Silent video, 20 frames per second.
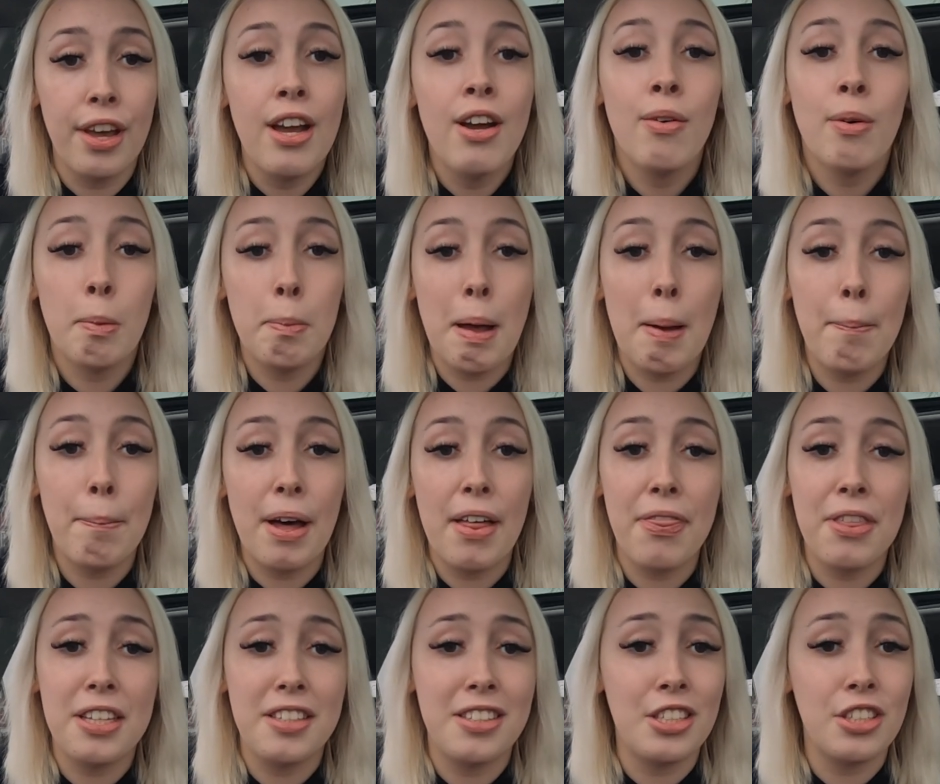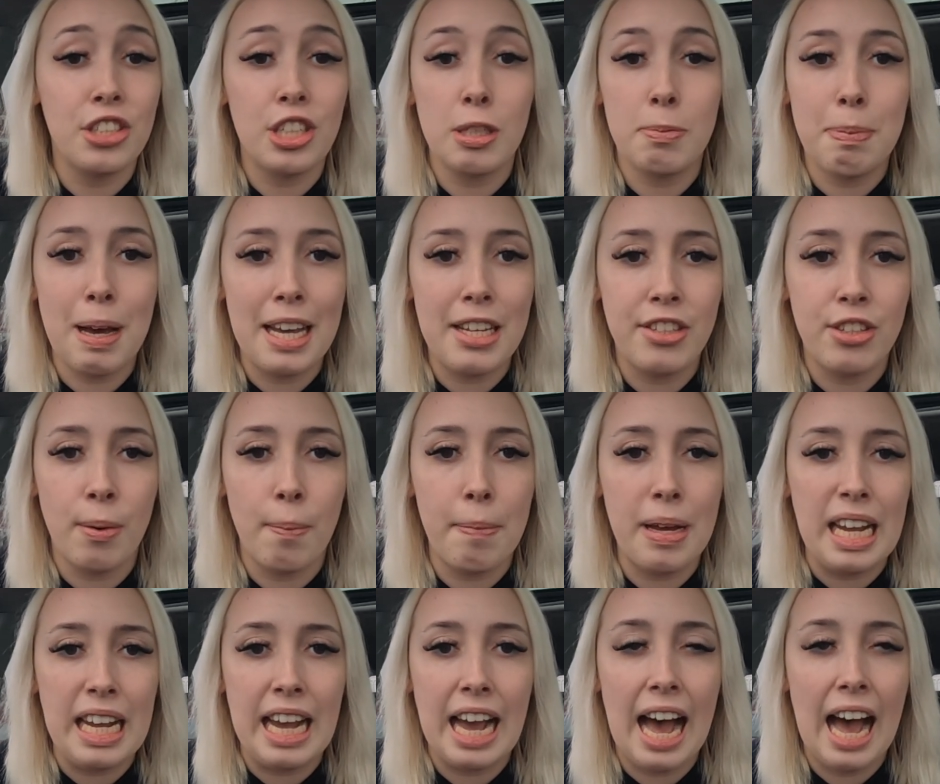Remember, this is just based on
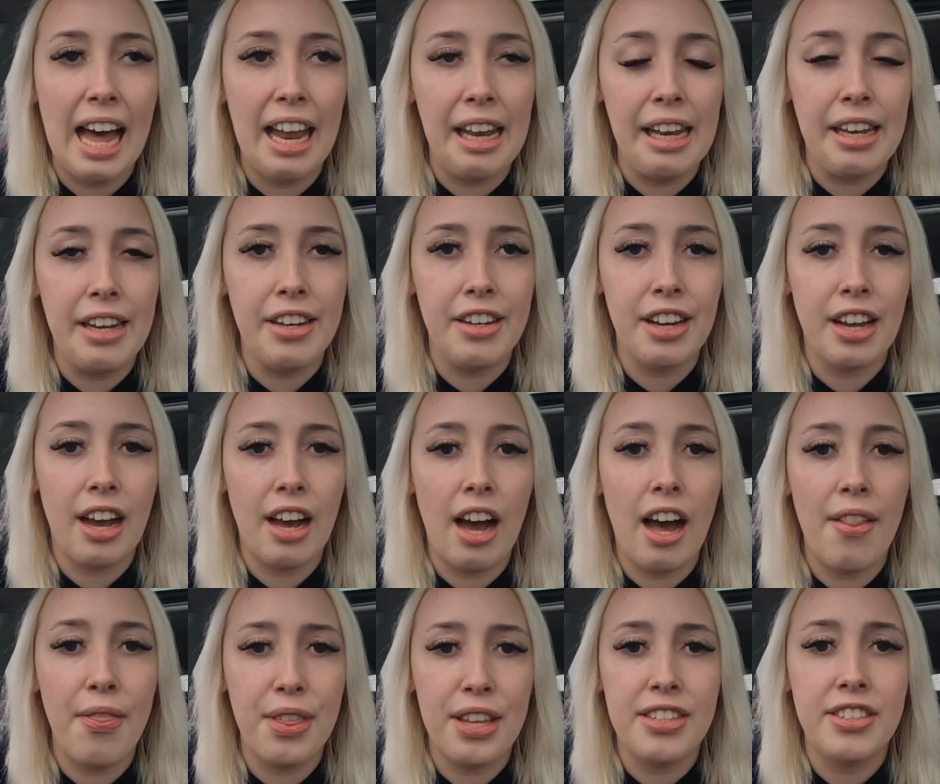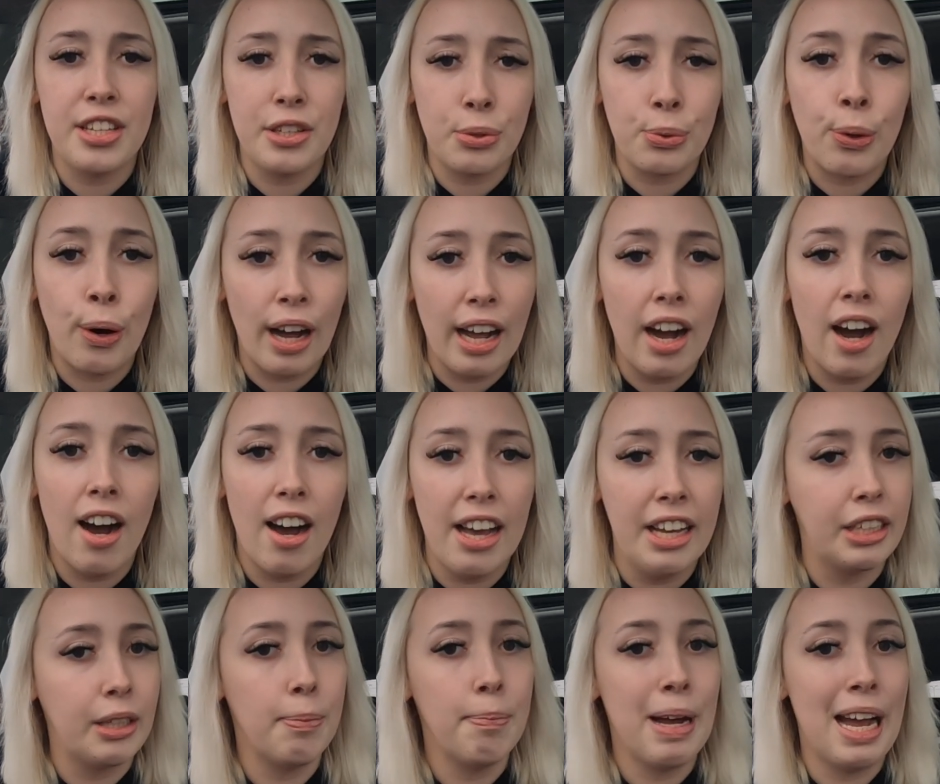me, and uh, this is quite high
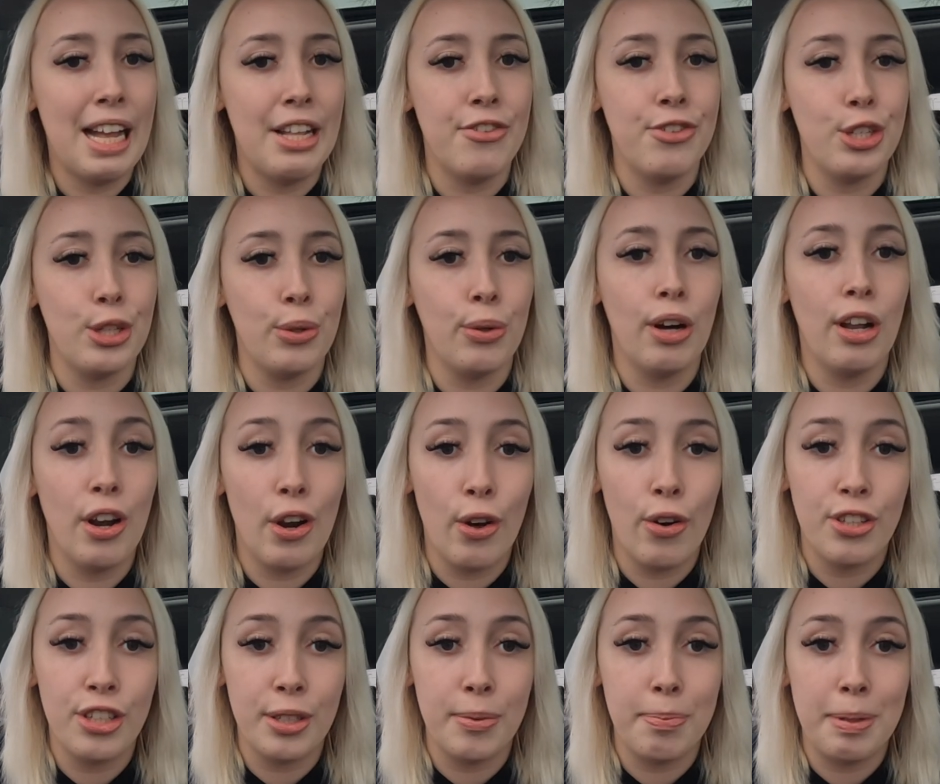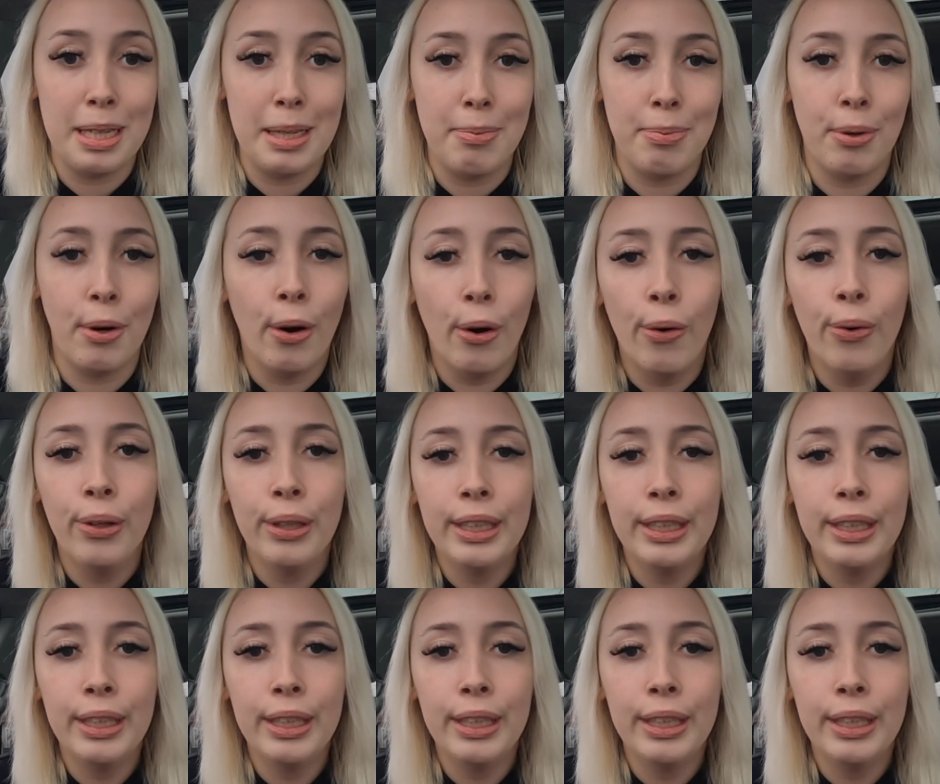compared to a lot of people